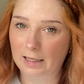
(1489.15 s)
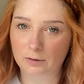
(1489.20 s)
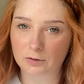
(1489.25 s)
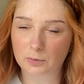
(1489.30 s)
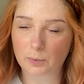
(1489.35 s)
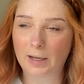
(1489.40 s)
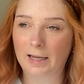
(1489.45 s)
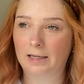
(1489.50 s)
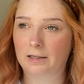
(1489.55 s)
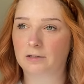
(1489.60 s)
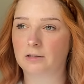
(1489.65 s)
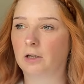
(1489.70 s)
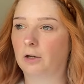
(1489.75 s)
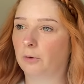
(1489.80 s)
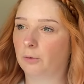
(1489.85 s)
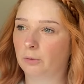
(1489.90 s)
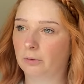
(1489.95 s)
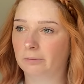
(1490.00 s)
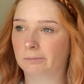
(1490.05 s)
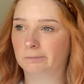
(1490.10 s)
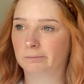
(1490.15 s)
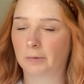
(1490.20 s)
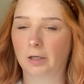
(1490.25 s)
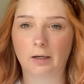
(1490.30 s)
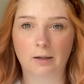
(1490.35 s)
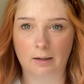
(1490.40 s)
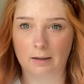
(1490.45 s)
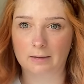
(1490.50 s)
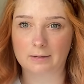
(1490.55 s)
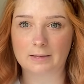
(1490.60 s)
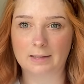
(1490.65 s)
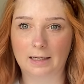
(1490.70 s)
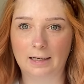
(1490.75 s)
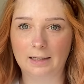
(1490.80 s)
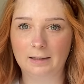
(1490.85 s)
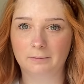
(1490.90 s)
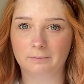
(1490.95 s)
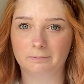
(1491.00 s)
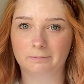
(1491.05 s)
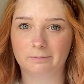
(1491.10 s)
elsewhere. So I can't sell
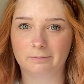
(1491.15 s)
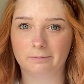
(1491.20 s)
it.